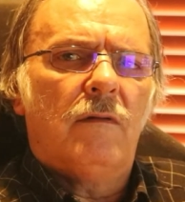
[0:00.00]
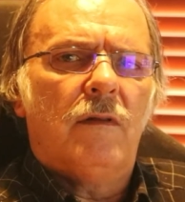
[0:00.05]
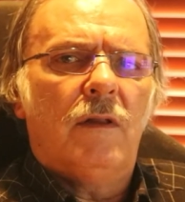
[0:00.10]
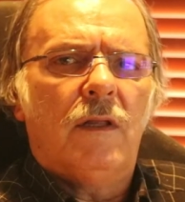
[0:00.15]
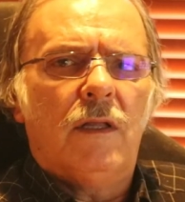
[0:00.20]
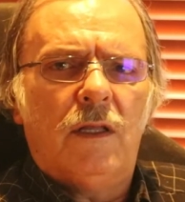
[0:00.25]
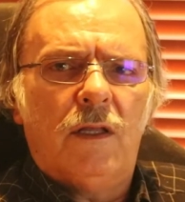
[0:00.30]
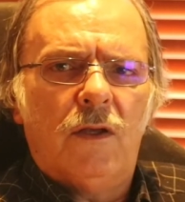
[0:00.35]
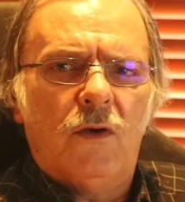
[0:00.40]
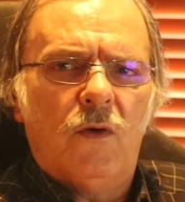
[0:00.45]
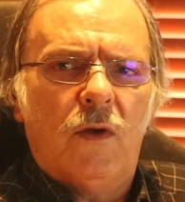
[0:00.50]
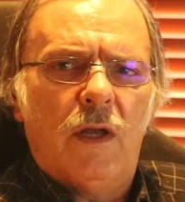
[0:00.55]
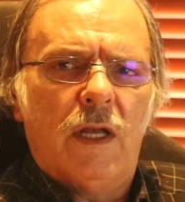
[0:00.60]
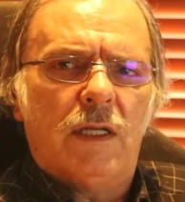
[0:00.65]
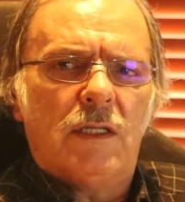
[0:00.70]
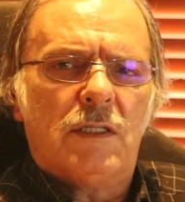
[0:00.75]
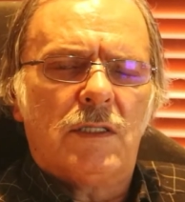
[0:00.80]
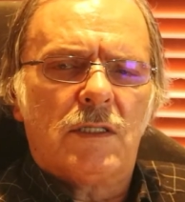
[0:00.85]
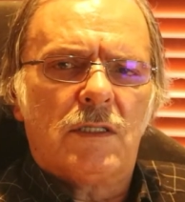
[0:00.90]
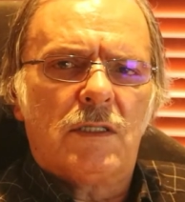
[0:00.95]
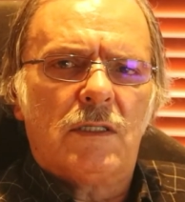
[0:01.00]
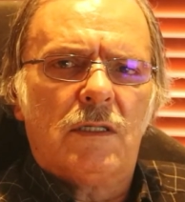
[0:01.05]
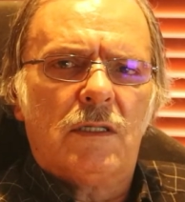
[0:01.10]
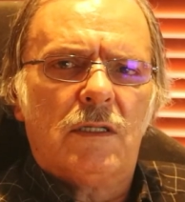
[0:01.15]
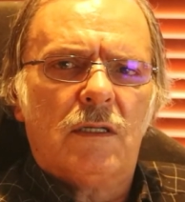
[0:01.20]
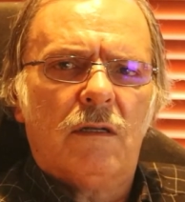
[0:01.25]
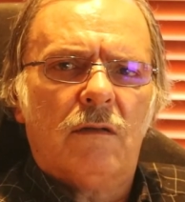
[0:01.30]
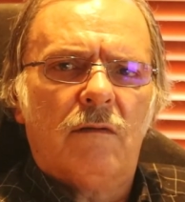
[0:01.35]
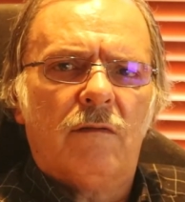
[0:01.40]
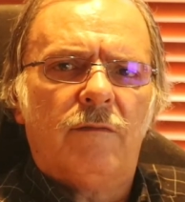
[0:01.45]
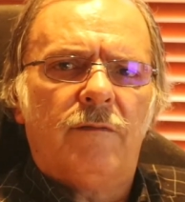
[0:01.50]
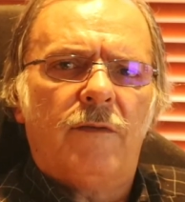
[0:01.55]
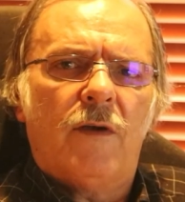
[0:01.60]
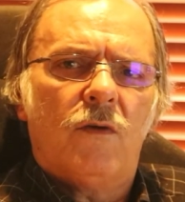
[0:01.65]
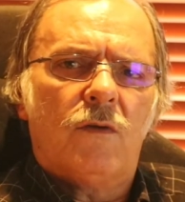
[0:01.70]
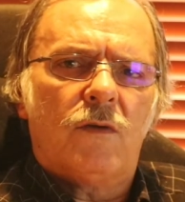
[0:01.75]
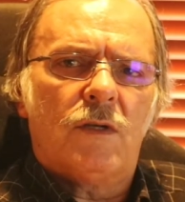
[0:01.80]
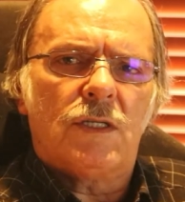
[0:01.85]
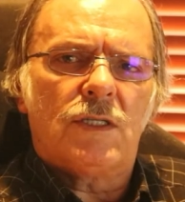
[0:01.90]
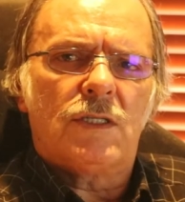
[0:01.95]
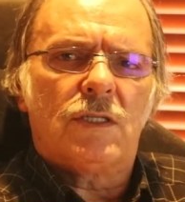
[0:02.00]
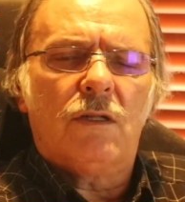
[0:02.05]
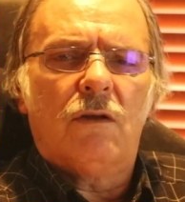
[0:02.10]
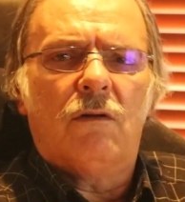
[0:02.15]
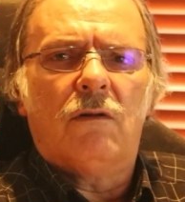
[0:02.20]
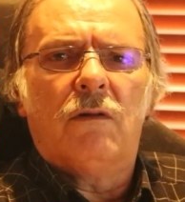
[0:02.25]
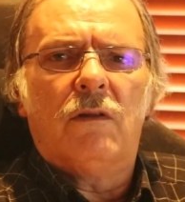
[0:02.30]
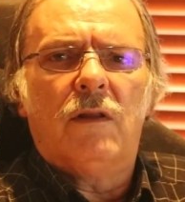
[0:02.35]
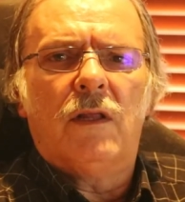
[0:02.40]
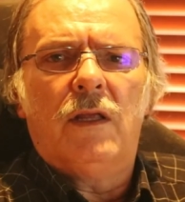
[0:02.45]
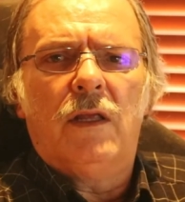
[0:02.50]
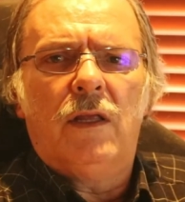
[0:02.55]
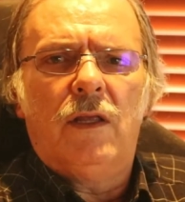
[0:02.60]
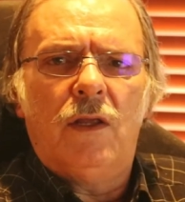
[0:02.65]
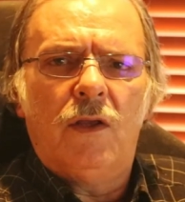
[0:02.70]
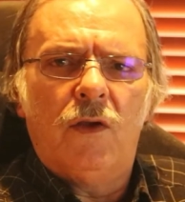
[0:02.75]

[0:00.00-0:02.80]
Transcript: the US focused on the